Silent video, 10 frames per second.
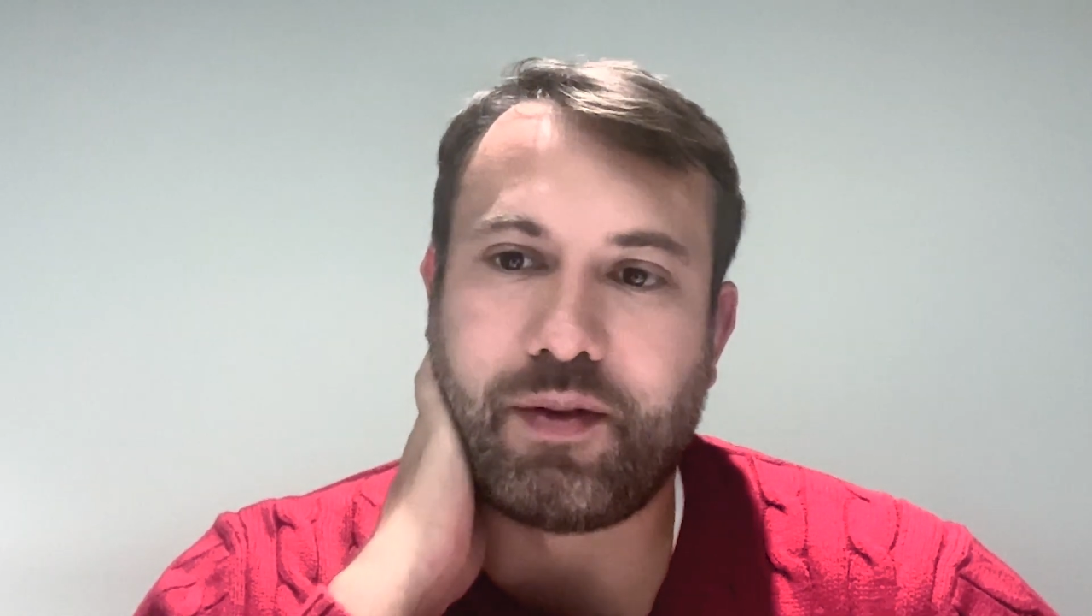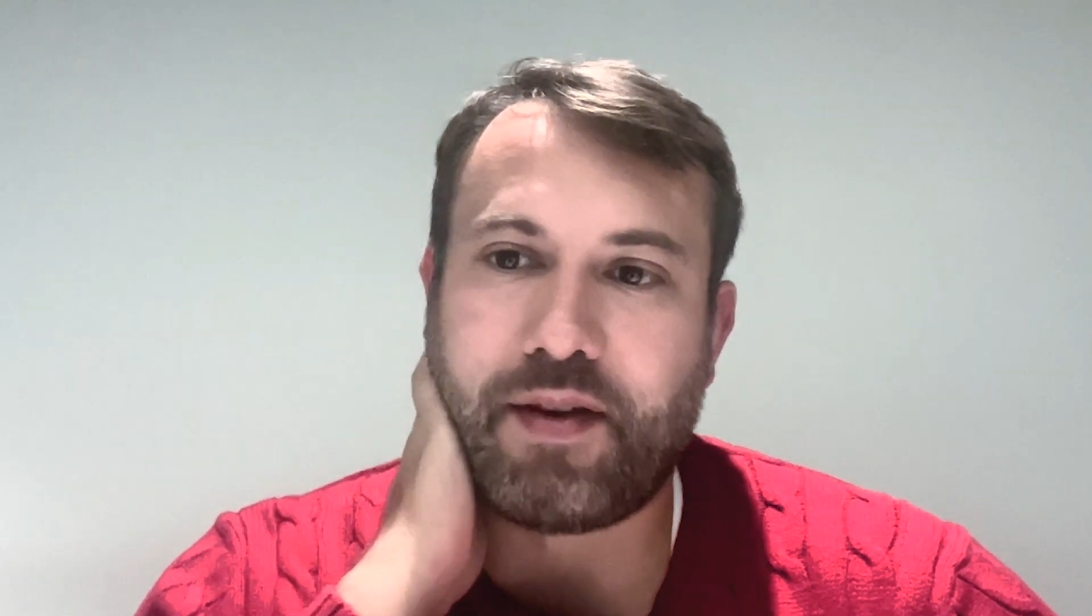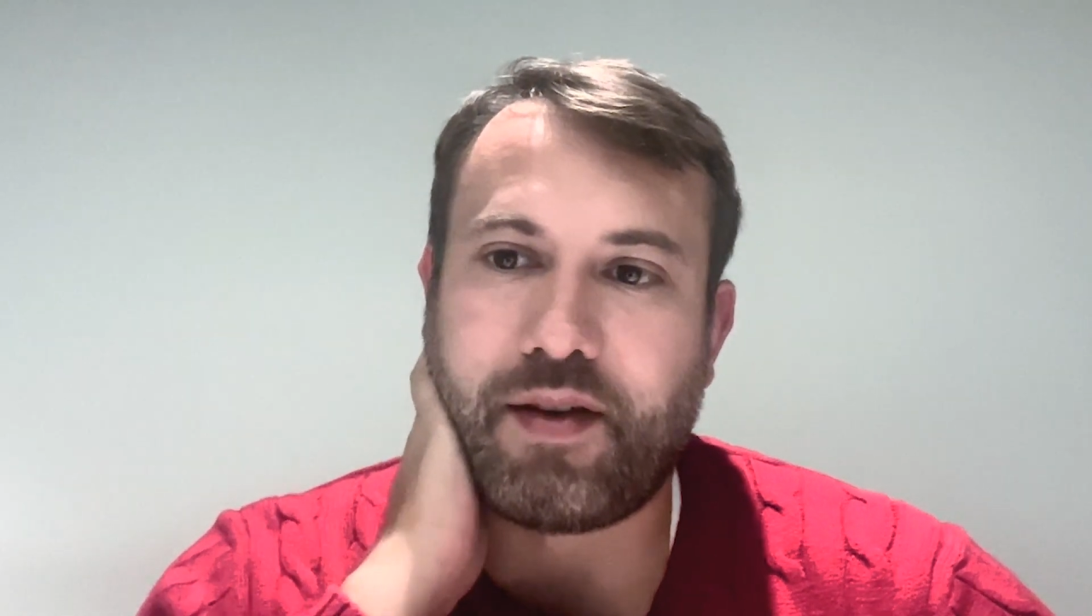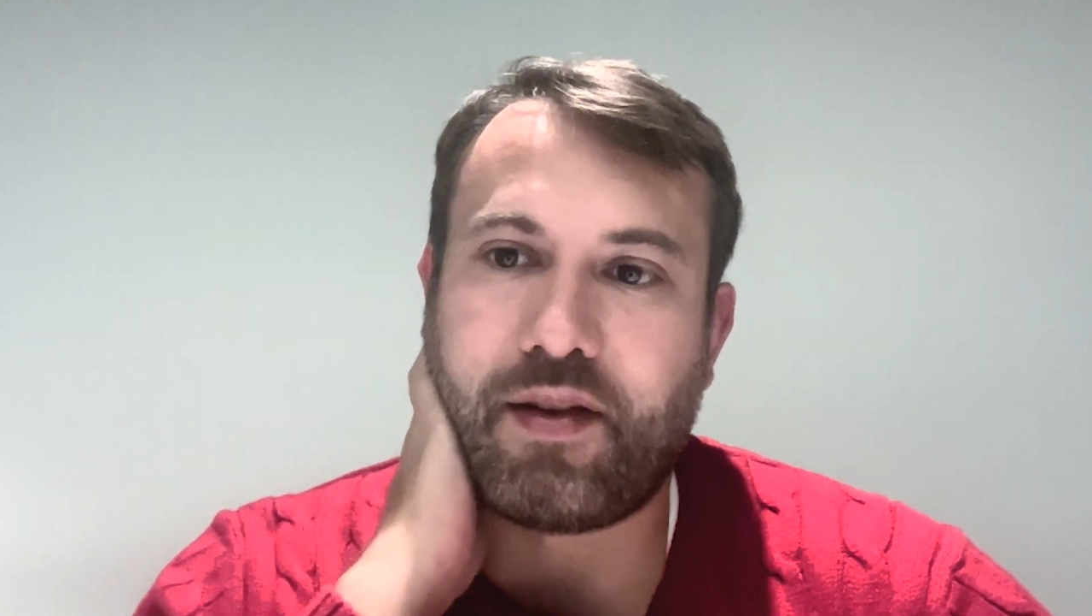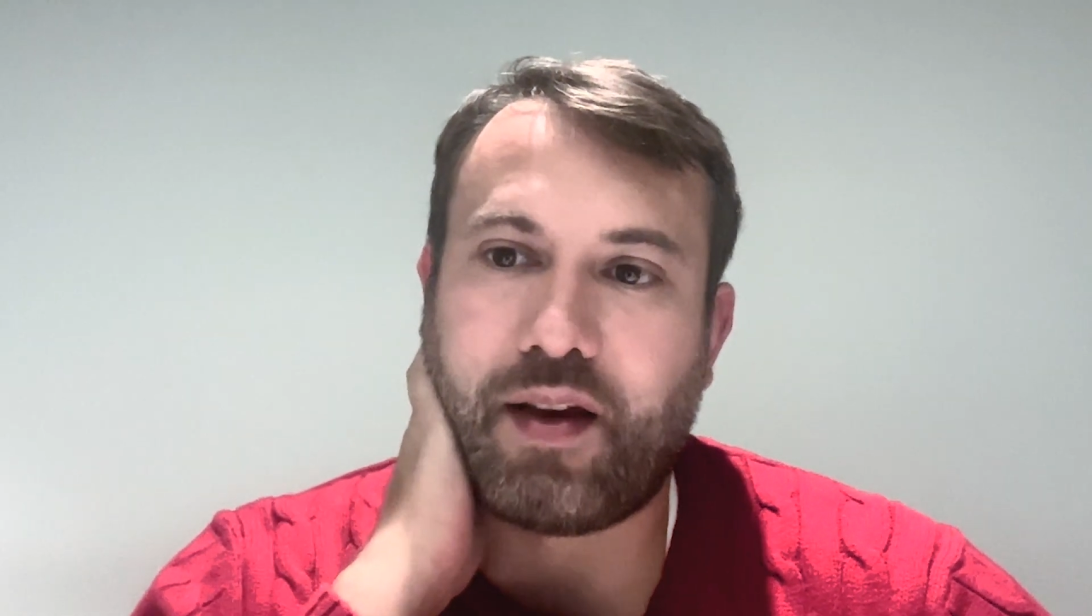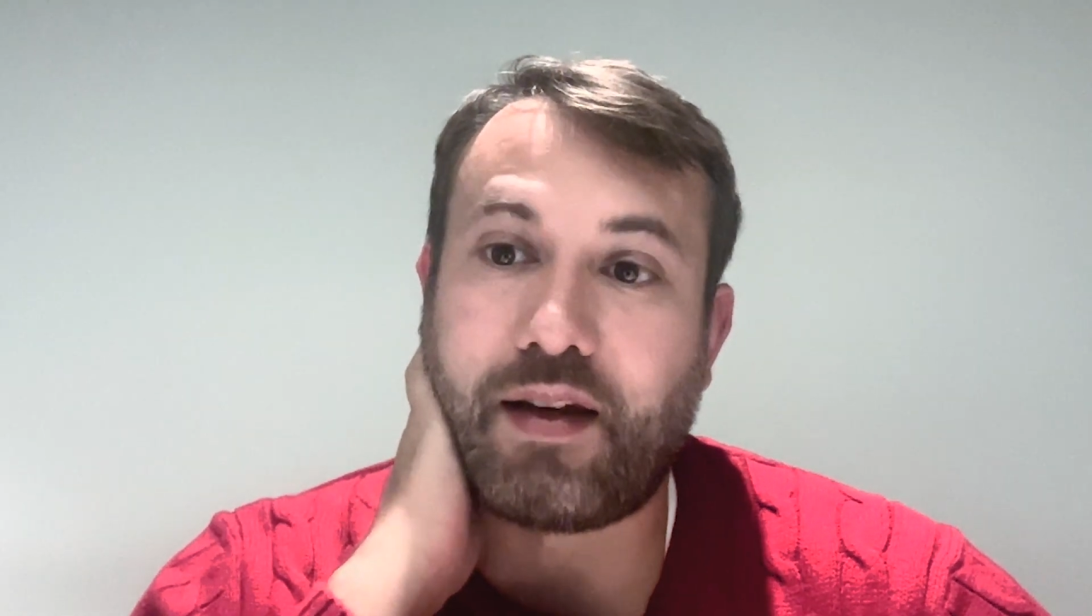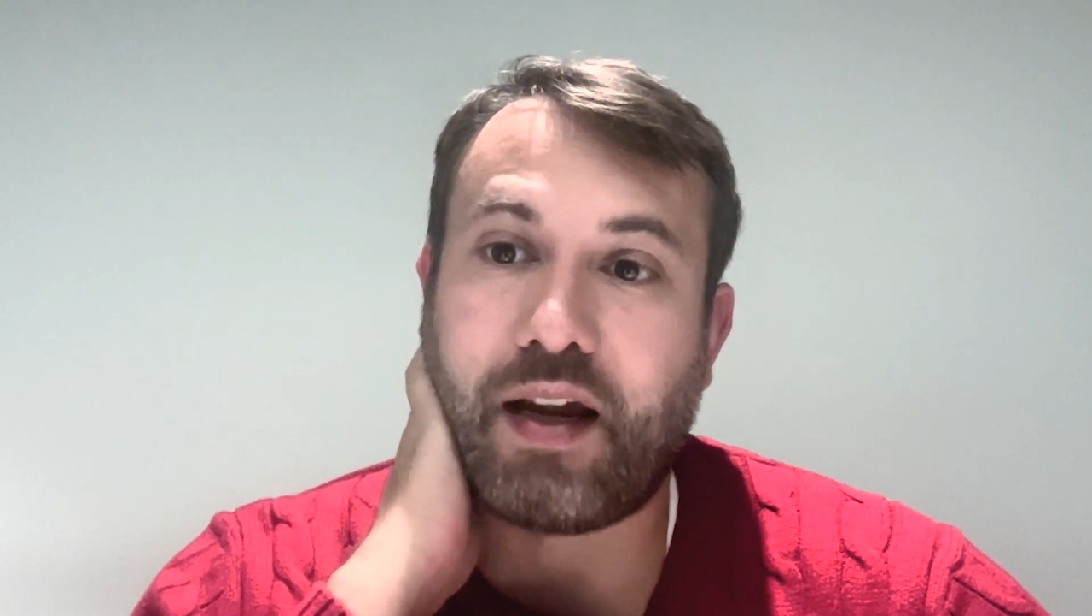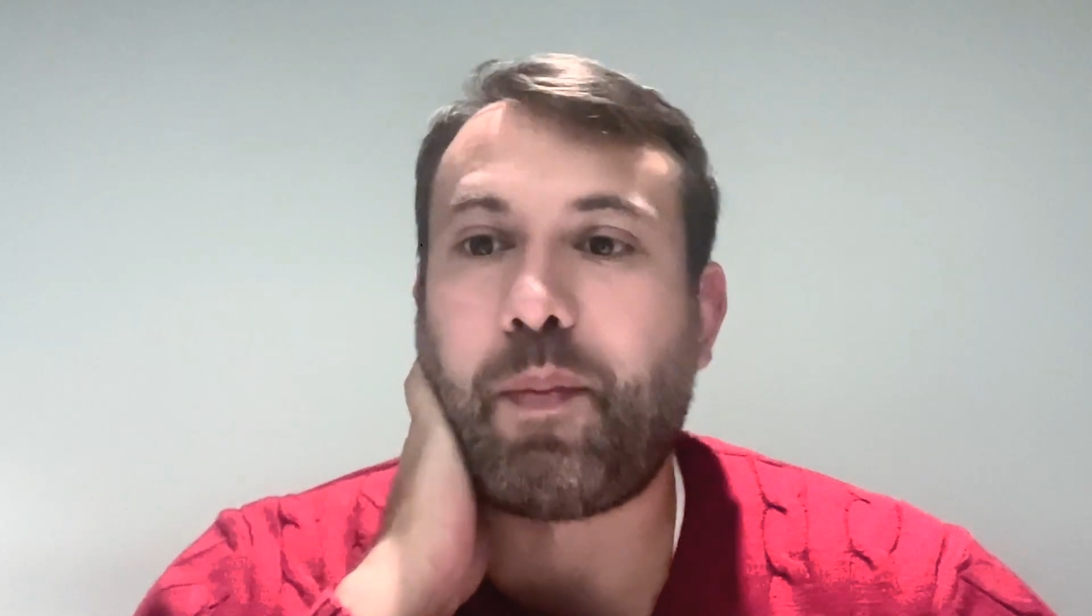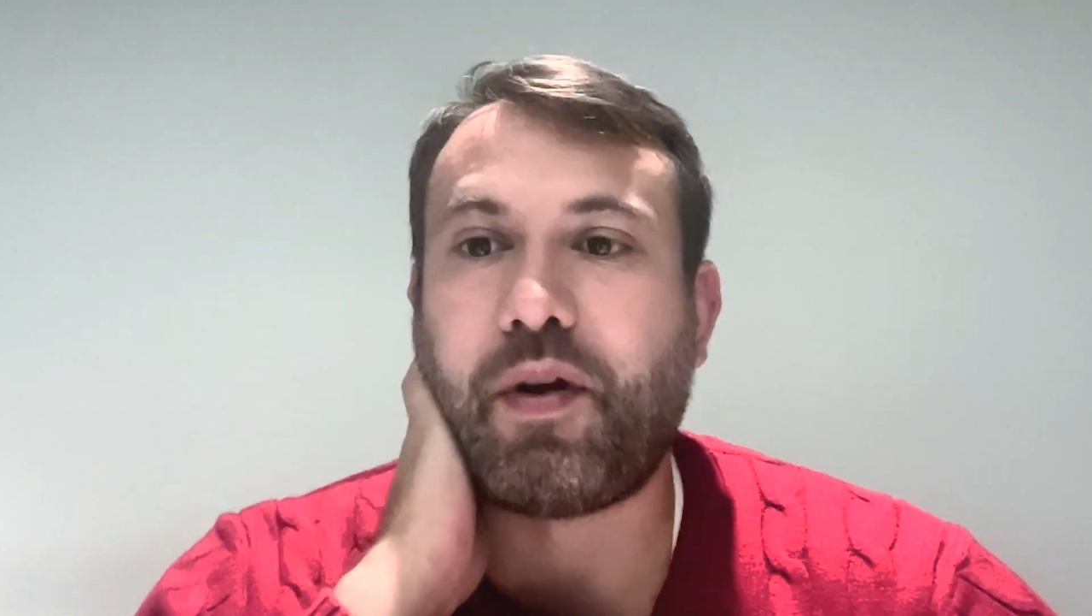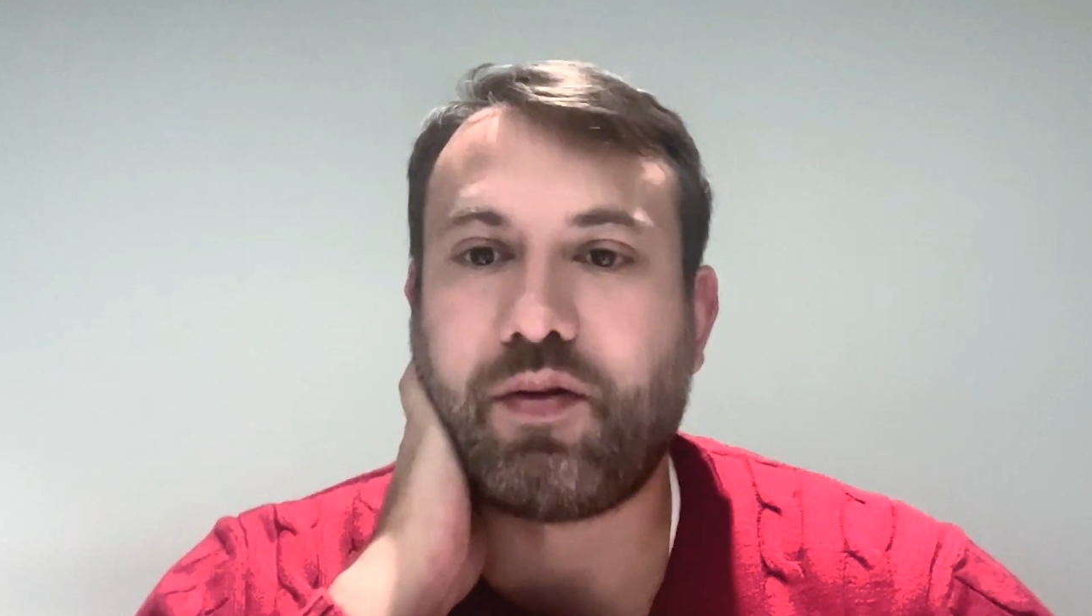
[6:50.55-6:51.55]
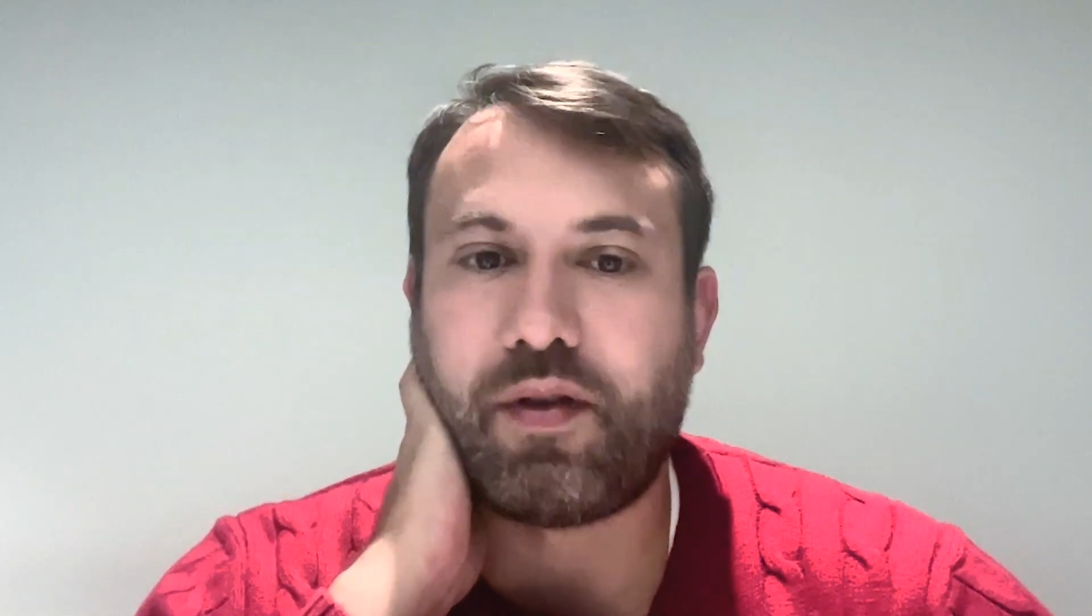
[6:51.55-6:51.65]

residents can tap into